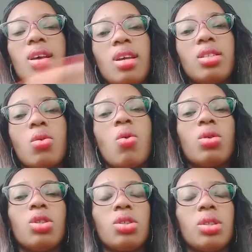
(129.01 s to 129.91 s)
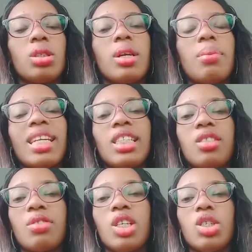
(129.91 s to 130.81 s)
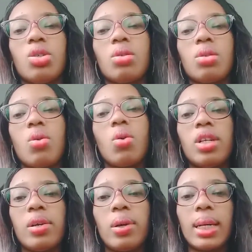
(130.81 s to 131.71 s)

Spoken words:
It's all just identifications all along.